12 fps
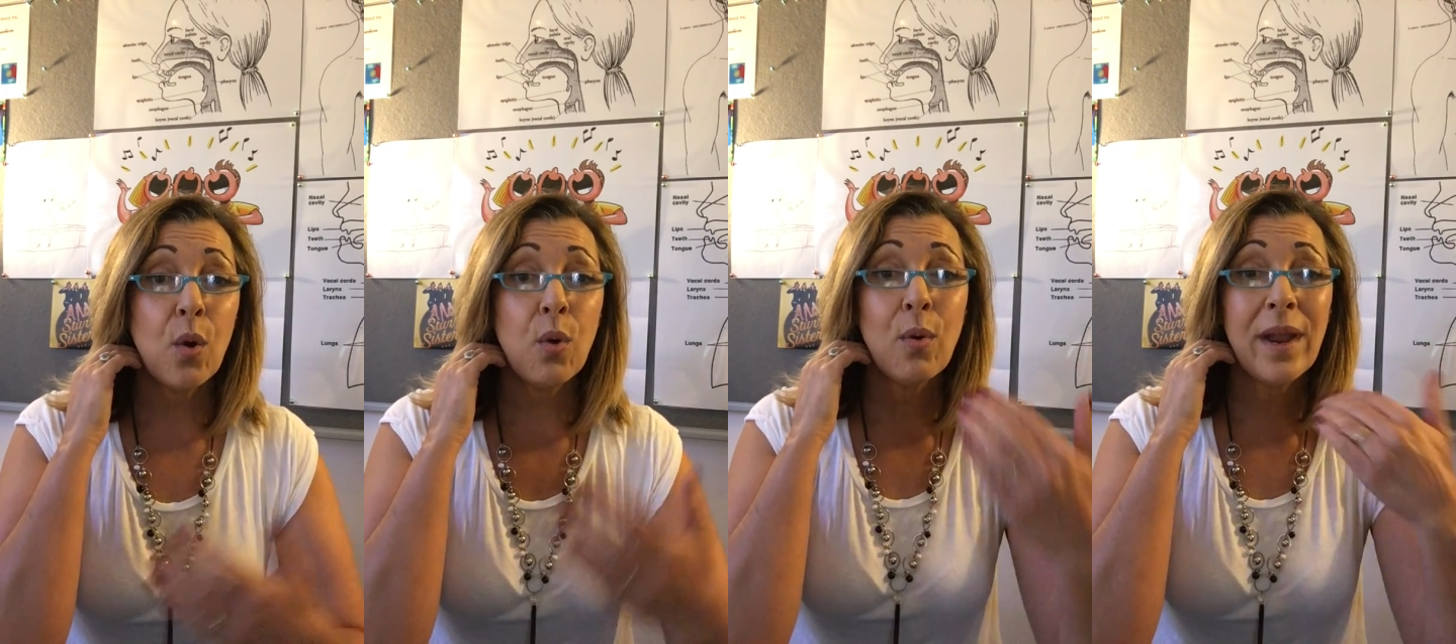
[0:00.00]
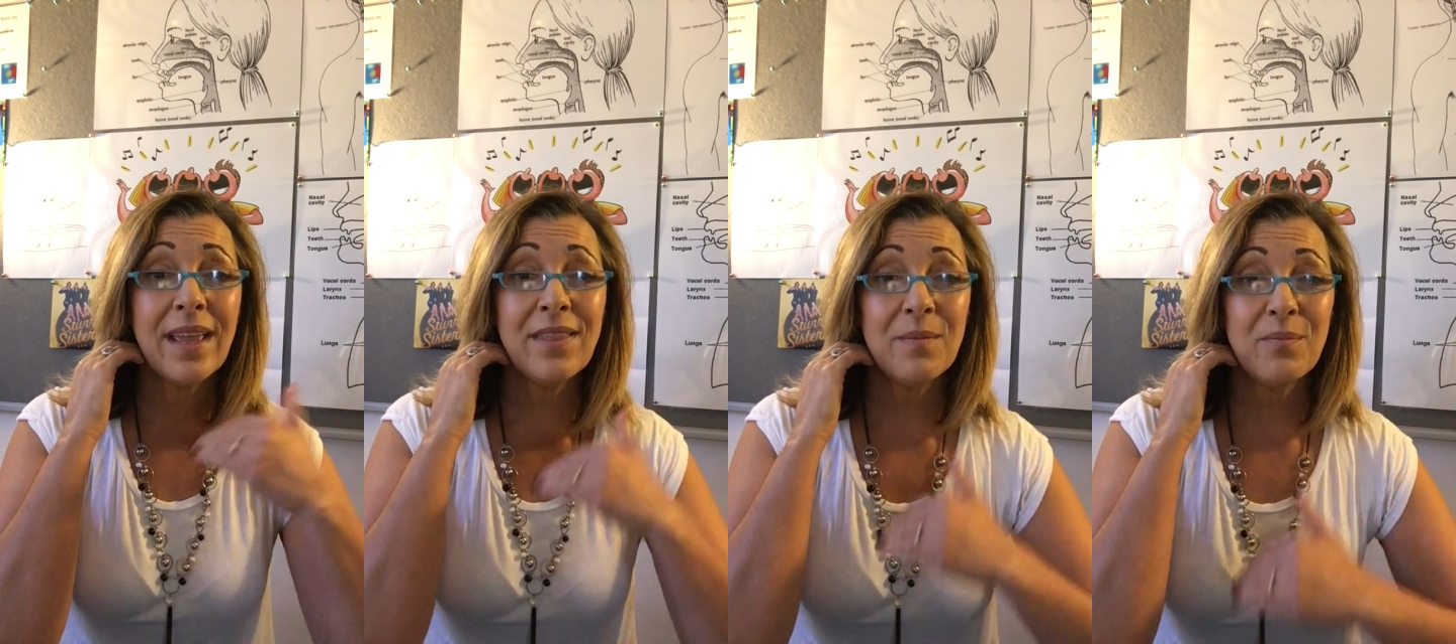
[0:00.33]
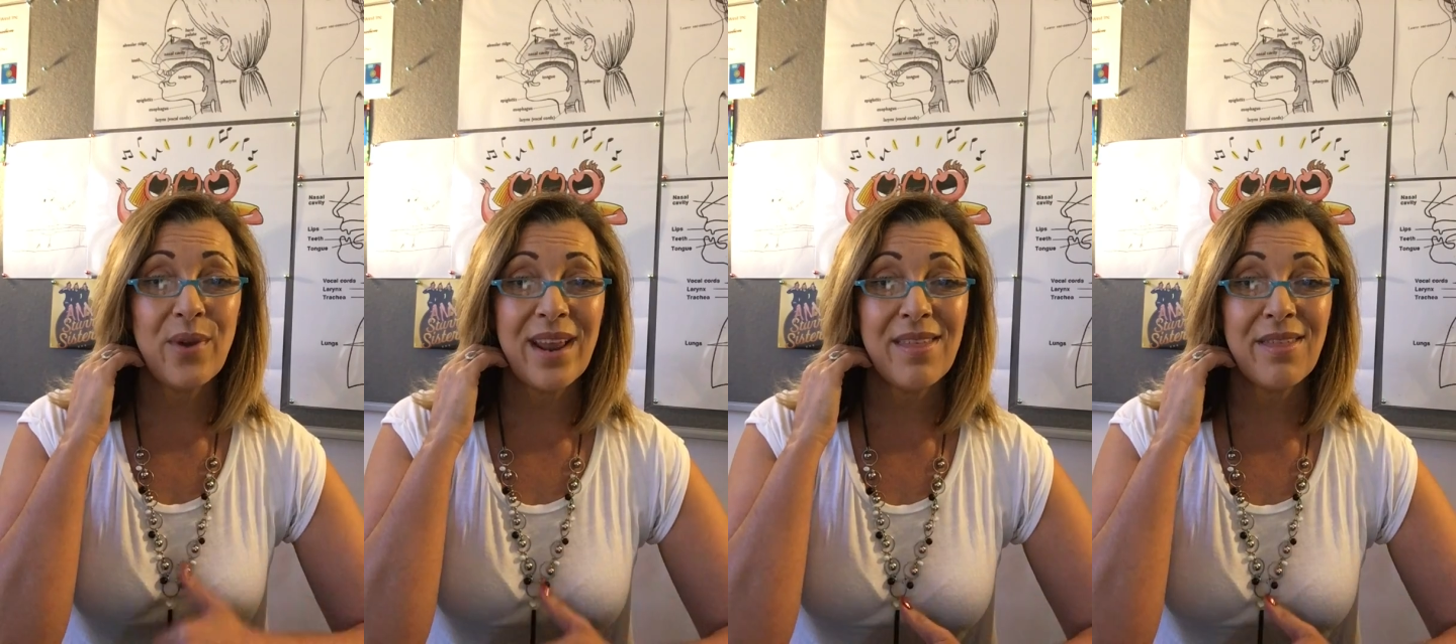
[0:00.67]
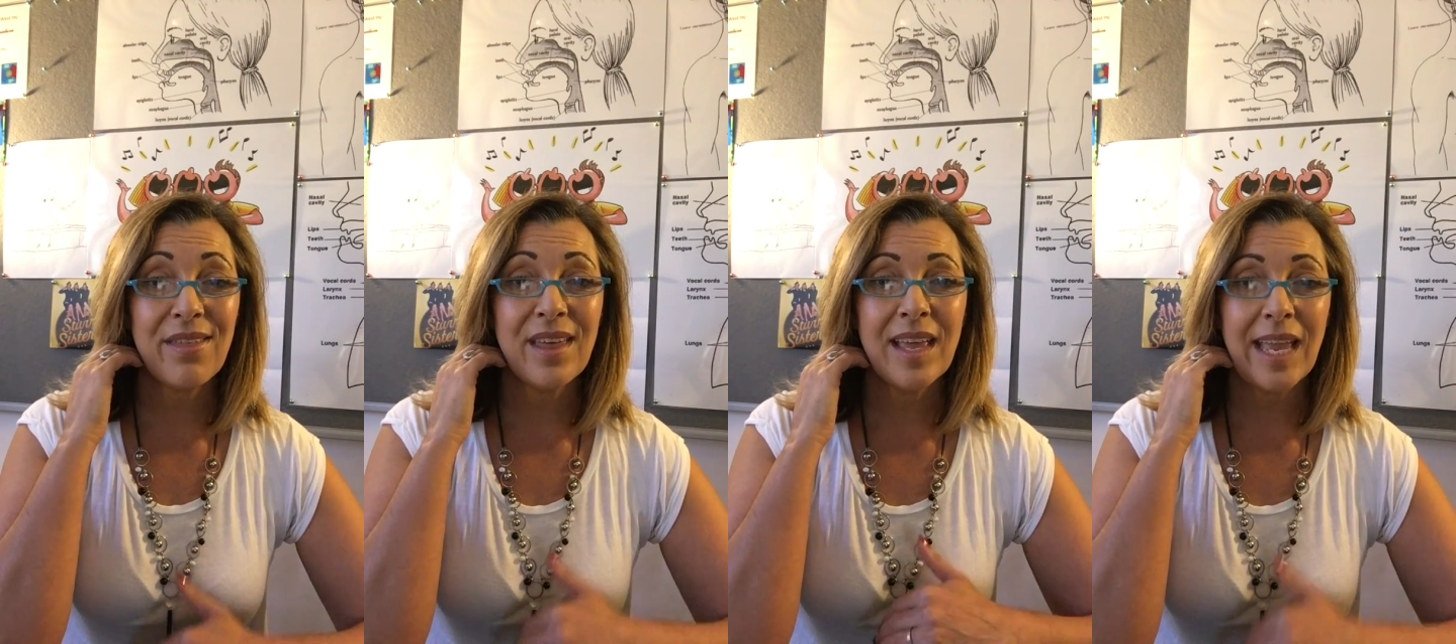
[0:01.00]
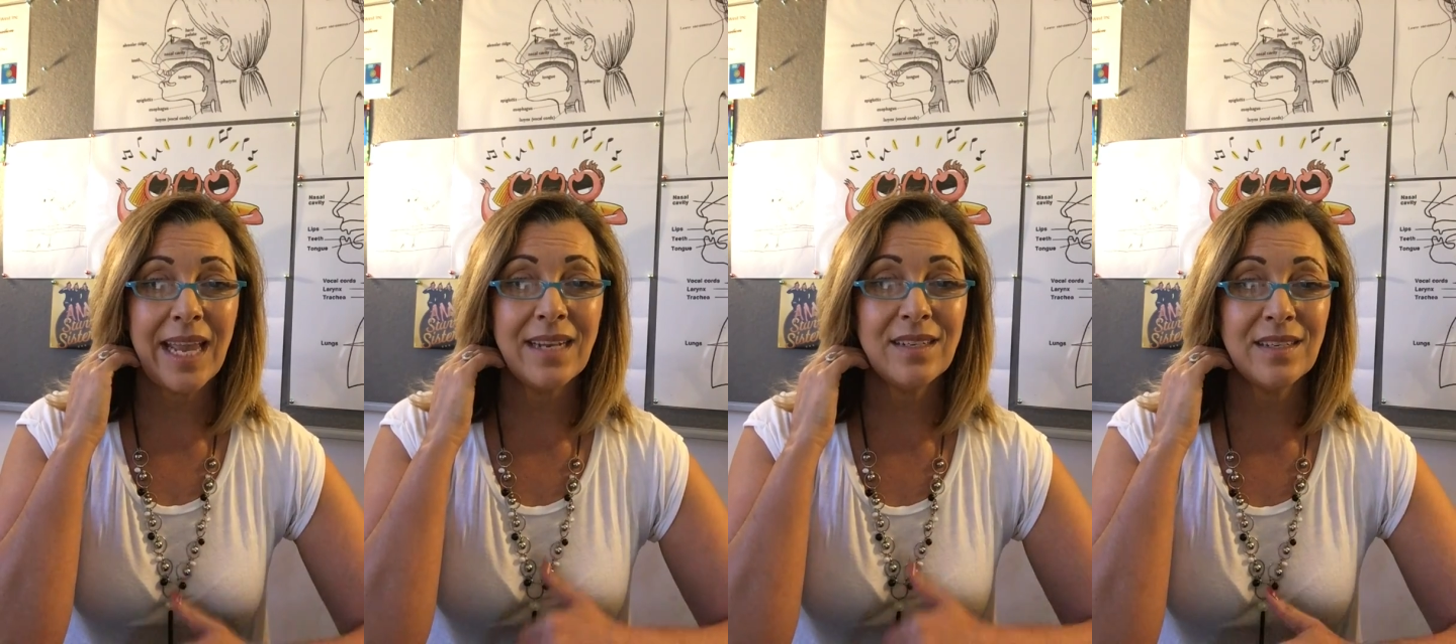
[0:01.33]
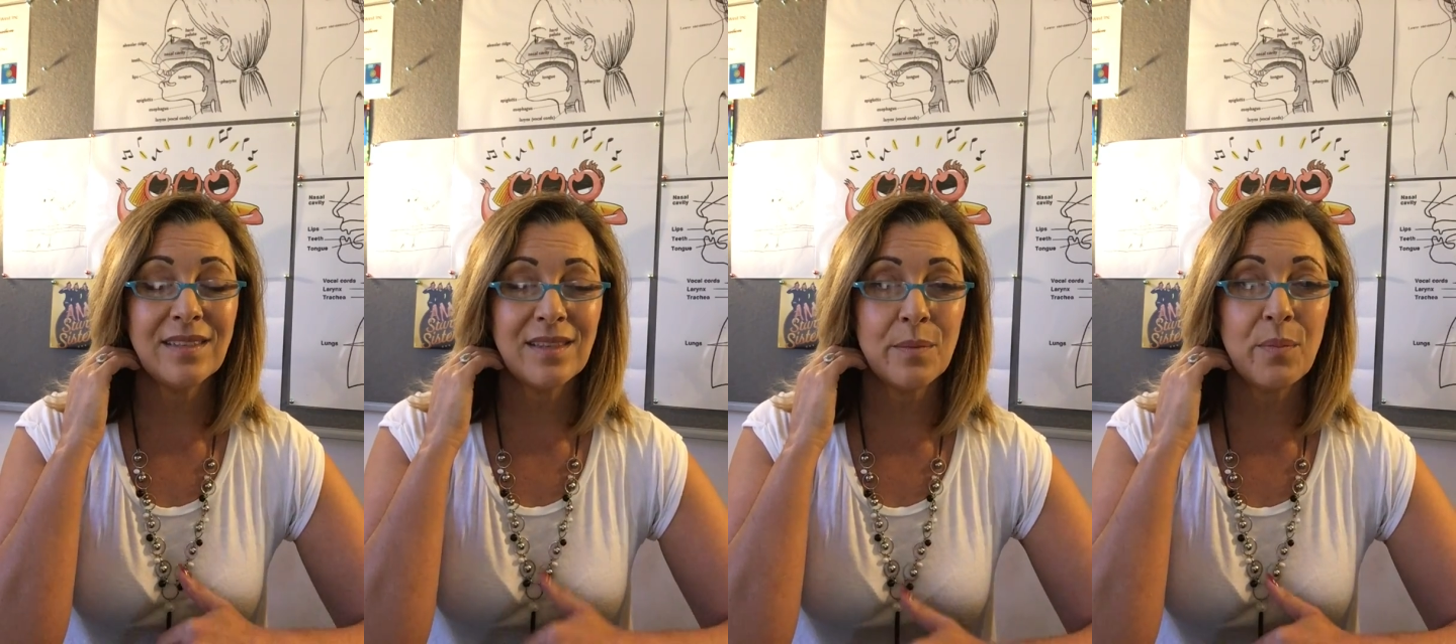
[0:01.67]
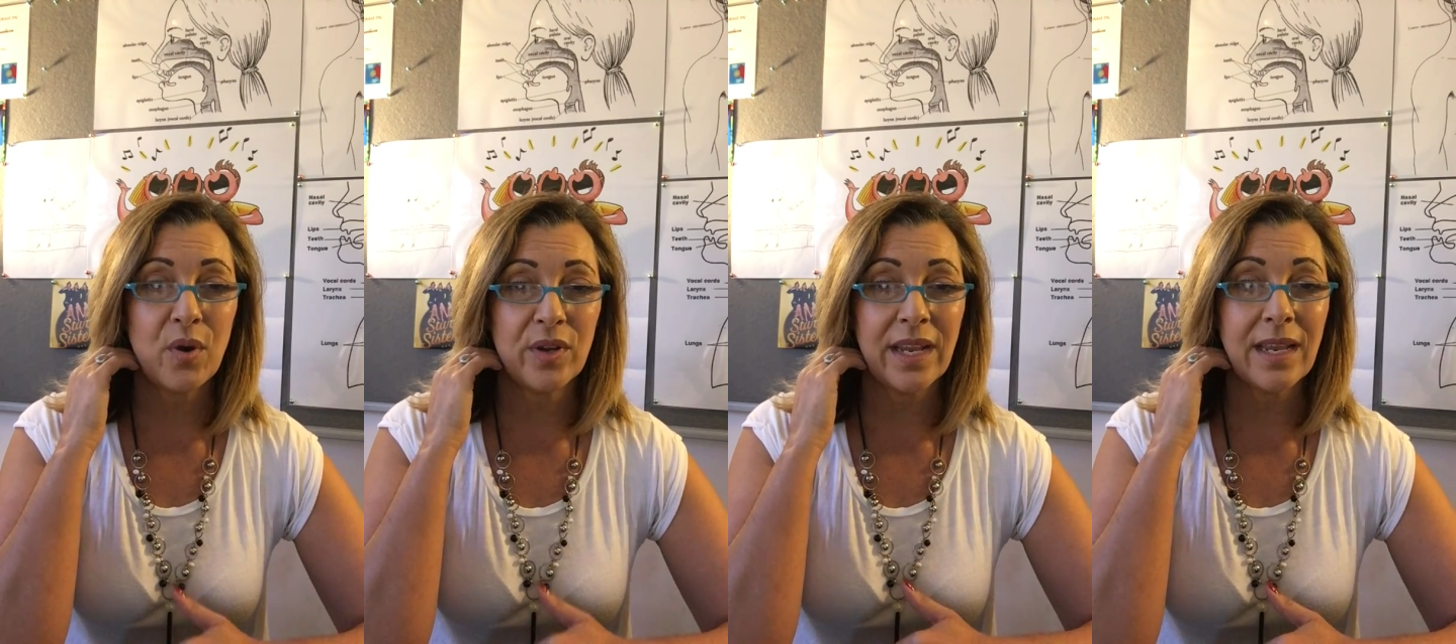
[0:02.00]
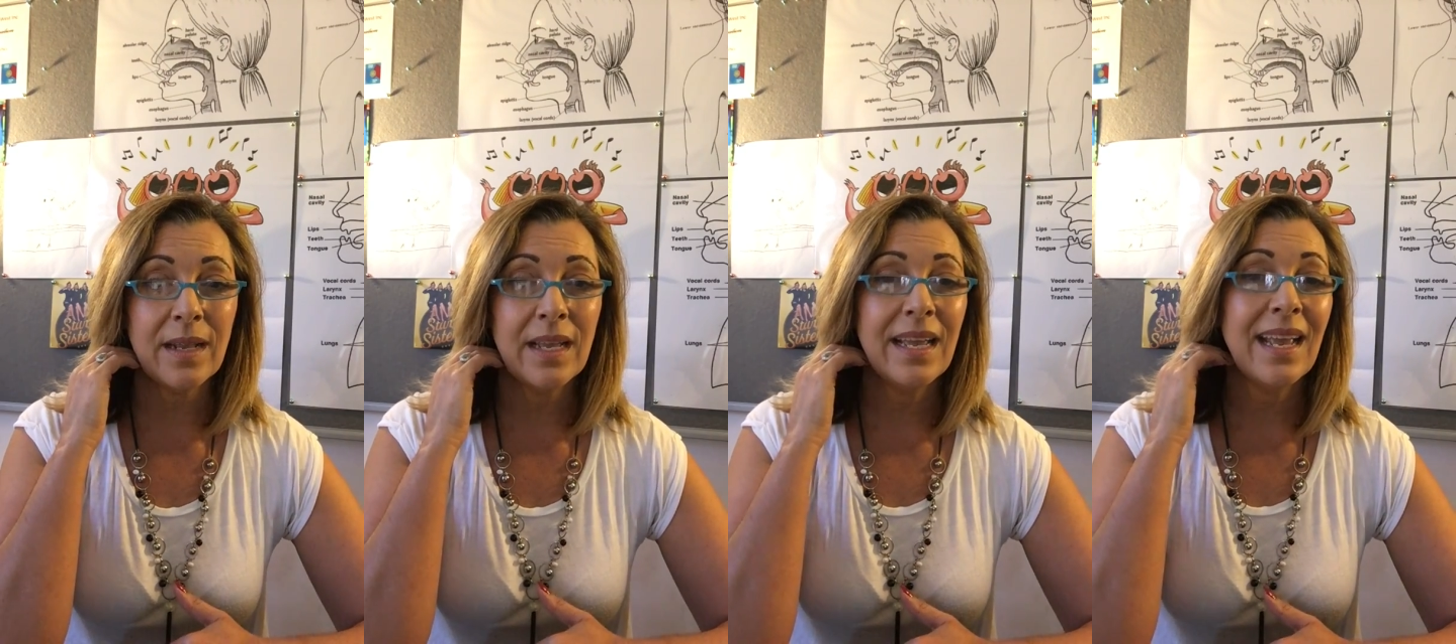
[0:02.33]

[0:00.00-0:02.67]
where the breath enters the body,